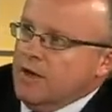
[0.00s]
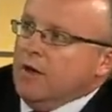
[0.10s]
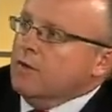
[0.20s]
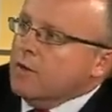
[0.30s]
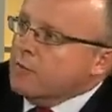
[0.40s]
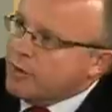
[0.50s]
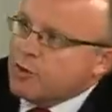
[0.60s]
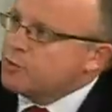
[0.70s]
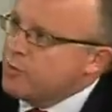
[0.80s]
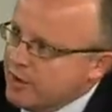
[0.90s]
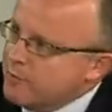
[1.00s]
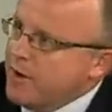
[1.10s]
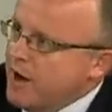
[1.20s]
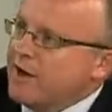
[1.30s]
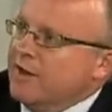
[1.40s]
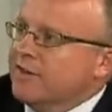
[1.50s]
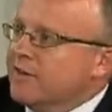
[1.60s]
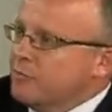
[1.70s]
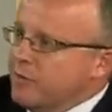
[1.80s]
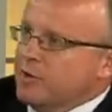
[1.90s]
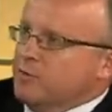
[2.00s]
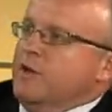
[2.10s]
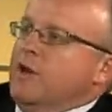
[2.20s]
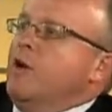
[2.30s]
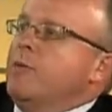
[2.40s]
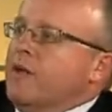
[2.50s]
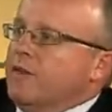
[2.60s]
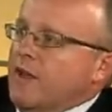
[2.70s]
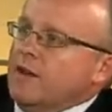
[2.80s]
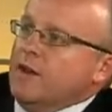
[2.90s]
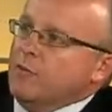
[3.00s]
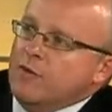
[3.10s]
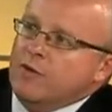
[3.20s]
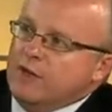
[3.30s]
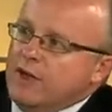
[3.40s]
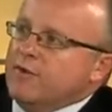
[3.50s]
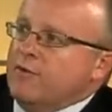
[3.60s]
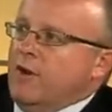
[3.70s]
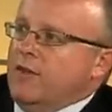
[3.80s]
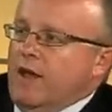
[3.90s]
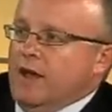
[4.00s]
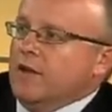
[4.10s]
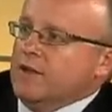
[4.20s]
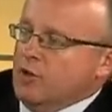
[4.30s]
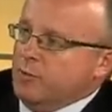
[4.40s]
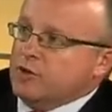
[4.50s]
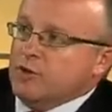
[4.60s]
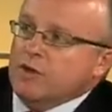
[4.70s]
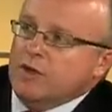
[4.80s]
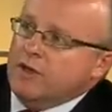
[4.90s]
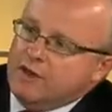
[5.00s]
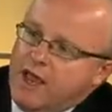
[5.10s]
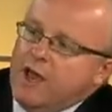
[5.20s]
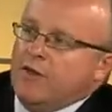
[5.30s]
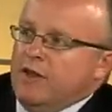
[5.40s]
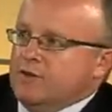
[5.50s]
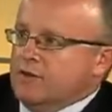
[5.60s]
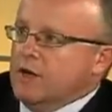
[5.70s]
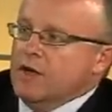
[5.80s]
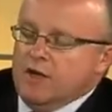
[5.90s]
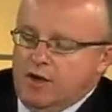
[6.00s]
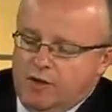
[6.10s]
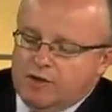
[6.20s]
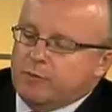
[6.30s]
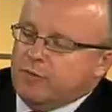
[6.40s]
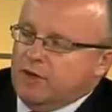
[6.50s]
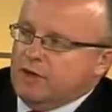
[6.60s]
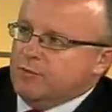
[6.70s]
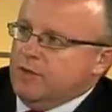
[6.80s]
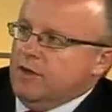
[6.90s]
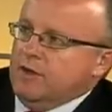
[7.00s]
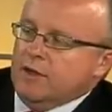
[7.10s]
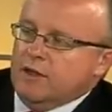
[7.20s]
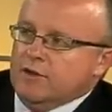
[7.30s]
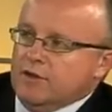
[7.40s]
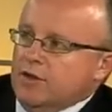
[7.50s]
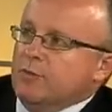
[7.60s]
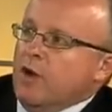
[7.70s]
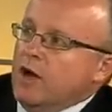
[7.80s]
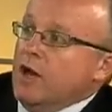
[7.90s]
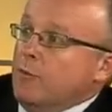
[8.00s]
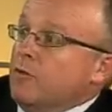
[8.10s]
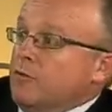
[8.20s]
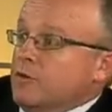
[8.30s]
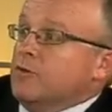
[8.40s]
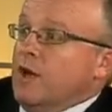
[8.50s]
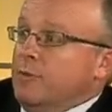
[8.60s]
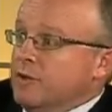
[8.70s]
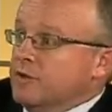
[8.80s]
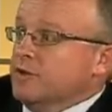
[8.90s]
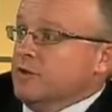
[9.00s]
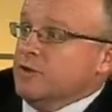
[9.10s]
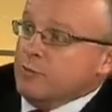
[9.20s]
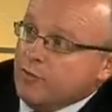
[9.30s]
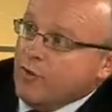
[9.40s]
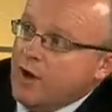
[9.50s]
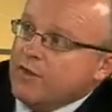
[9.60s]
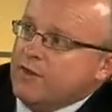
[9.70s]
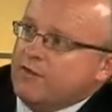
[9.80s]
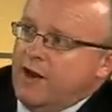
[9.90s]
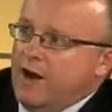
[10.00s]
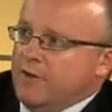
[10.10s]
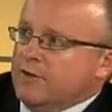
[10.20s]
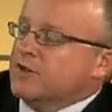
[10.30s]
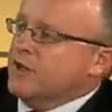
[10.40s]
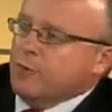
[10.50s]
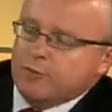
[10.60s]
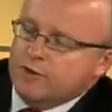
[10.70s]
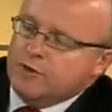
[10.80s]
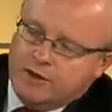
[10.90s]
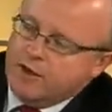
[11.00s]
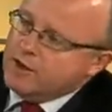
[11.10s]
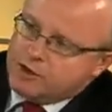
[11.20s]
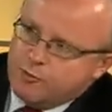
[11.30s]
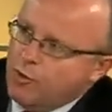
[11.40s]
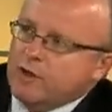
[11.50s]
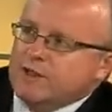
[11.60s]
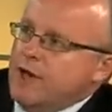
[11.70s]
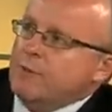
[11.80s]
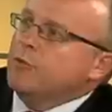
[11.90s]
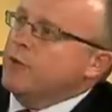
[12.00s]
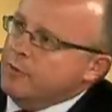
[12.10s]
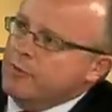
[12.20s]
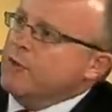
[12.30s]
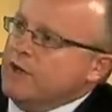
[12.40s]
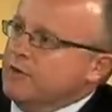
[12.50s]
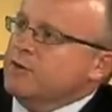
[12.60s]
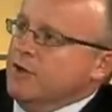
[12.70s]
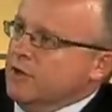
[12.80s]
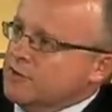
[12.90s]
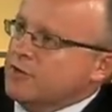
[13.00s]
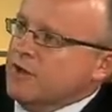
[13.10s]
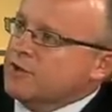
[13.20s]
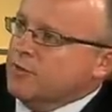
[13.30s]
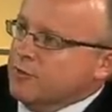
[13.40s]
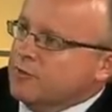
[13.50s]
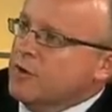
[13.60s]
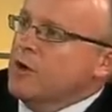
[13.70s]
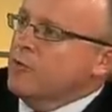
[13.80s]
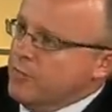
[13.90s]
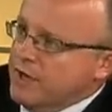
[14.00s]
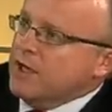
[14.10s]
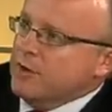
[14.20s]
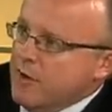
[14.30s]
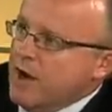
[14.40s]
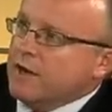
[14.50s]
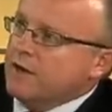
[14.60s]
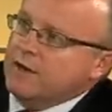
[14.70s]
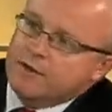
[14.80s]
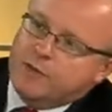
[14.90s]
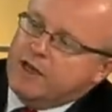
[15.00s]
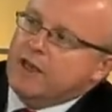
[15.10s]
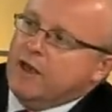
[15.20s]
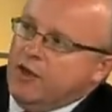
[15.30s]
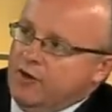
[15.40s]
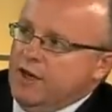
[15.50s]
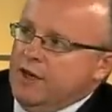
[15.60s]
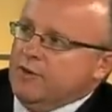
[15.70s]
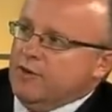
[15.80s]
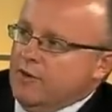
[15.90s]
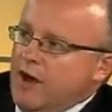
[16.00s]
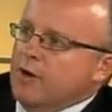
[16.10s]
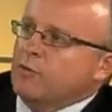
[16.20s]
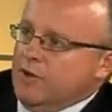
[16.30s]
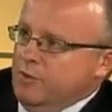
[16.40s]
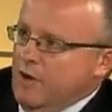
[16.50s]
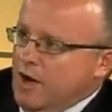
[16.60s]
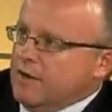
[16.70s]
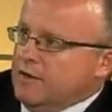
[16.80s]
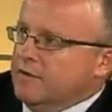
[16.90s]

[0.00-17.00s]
Now, because we're in market, because we know about that and we've identified that as an opportunity, and now that's, you know, something that's been considered by a number of Australian businesses to provide that flower and seed opportunity. Small example, people, but gives you an illustration of being in market and being the ear to the ground within market.